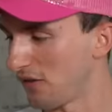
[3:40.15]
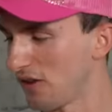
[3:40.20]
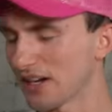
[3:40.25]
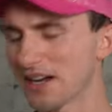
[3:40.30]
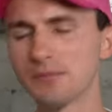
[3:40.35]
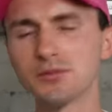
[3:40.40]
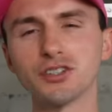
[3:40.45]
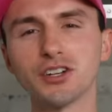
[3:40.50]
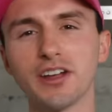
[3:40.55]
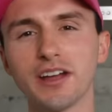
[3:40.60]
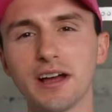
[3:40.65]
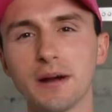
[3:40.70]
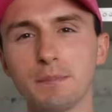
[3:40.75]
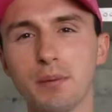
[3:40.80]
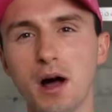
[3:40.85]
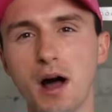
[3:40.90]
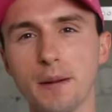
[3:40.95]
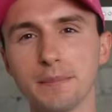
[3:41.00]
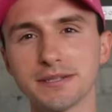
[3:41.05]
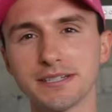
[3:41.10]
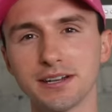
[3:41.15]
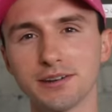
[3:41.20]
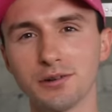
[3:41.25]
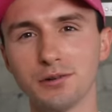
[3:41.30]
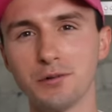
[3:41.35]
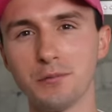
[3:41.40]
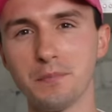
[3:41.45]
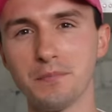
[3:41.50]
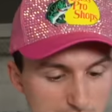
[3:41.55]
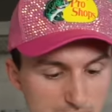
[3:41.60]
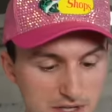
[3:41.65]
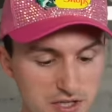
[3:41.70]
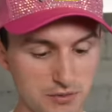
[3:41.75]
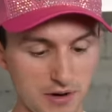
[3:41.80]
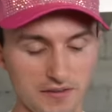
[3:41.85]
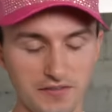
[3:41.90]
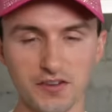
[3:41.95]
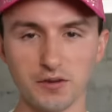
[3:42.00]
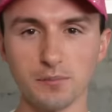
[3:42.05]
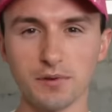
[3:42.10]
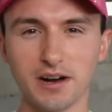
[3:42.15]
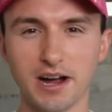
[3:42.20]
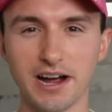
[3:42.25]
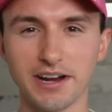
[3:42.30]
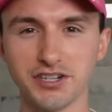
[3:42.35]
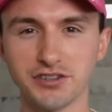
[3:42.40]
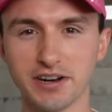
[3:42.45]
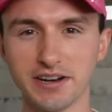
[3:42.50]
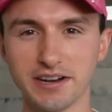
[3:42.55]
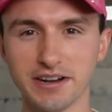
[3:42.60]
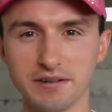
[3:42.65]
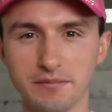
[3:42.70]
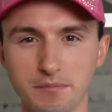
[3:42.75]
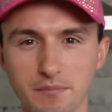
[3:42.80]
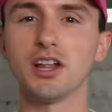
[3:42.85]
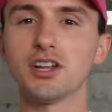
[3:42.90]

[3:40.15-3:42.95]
feel like I'm drinking a popsicle. I mean, do I feel more hydrated?